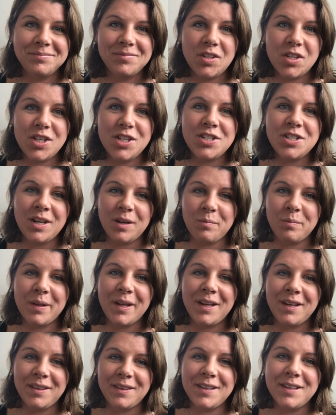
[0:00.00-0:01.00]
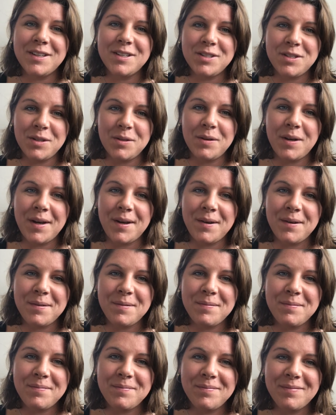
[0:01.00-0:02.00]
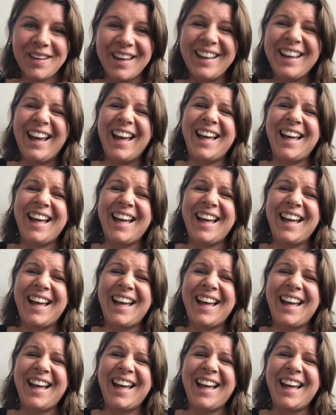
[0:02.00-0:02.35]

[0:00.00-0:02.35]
She's done playing the kazoo now.